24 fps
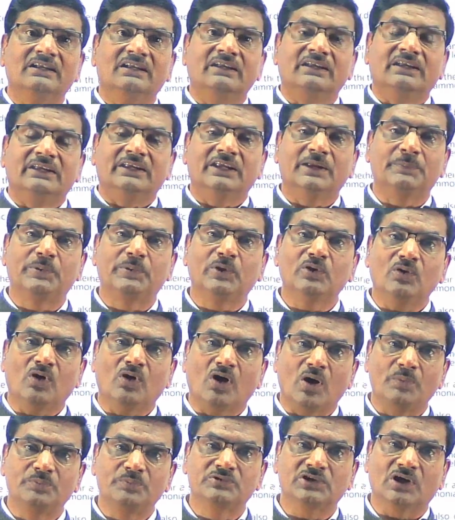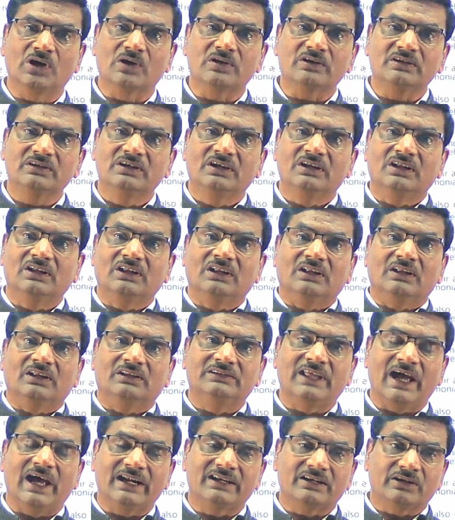if you observe
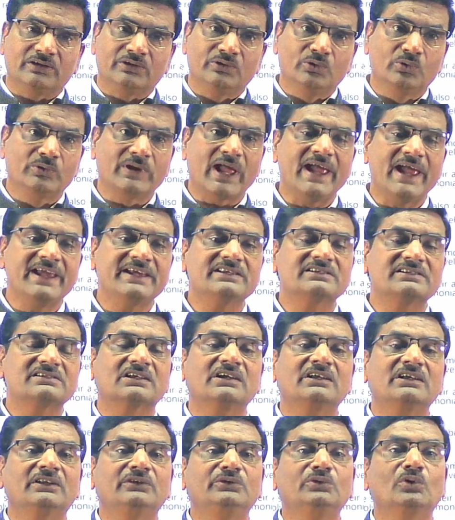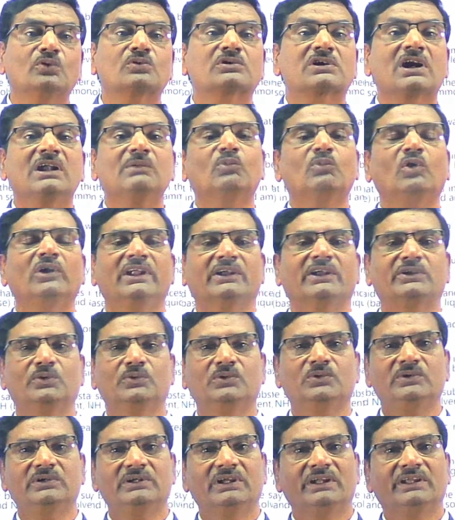that urea is a neutral
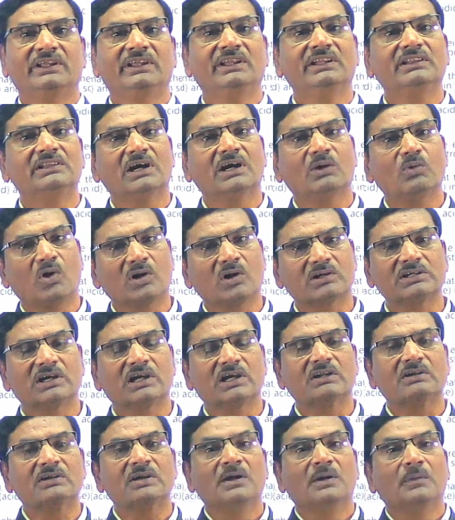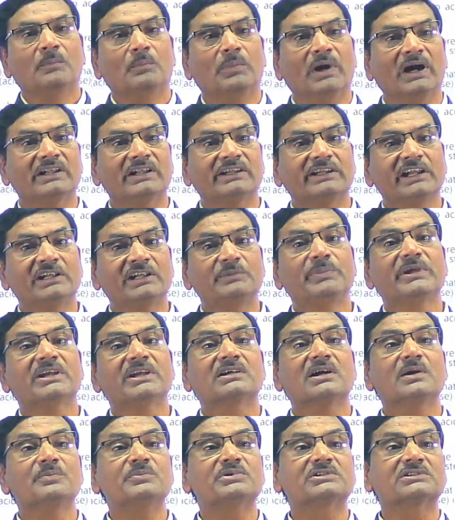molecule in the water, but it
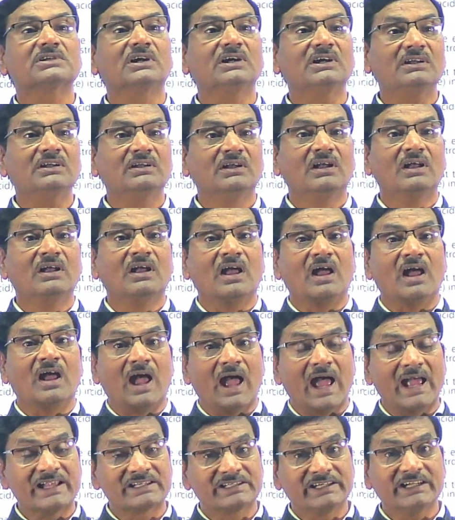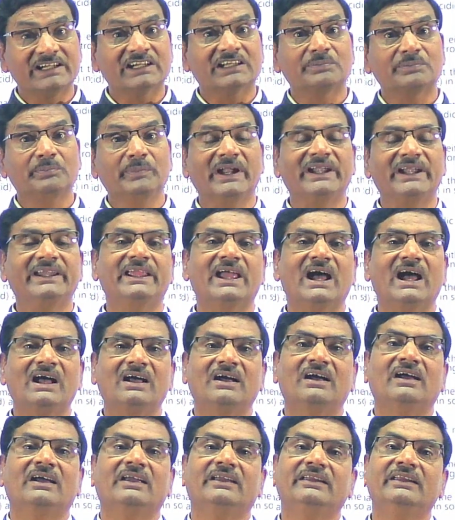becomes a acidic media
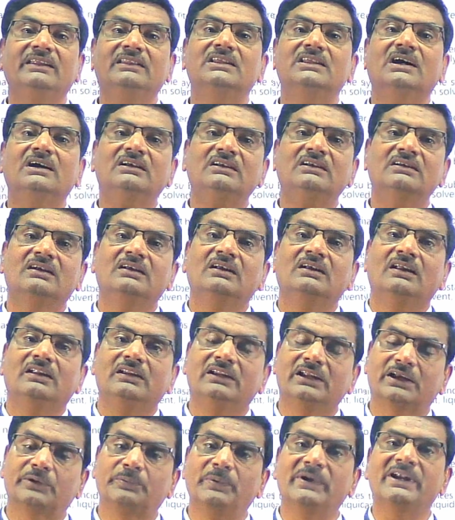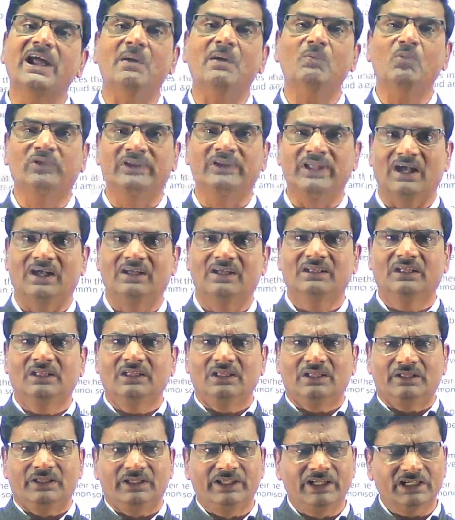in the liquid ammonia.
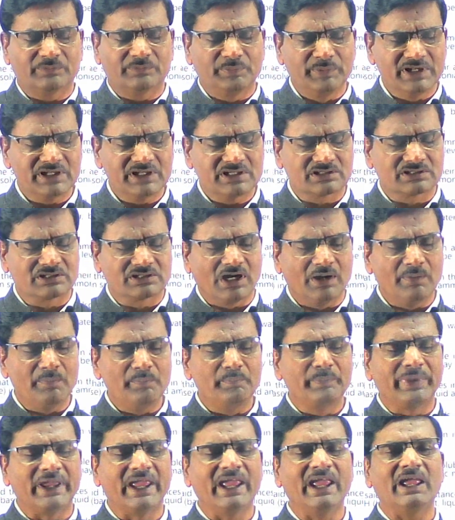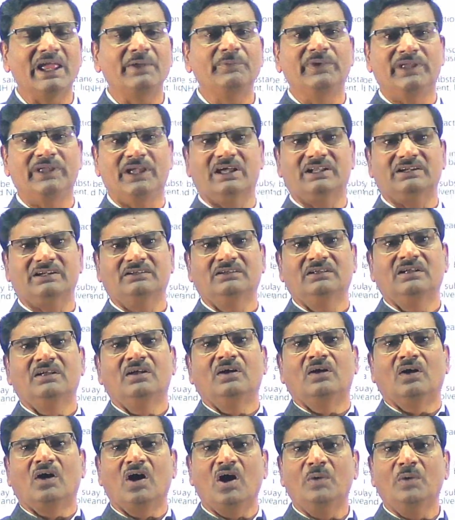It means some behavior
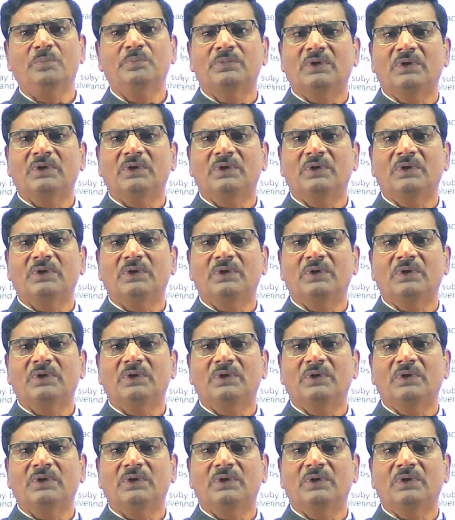of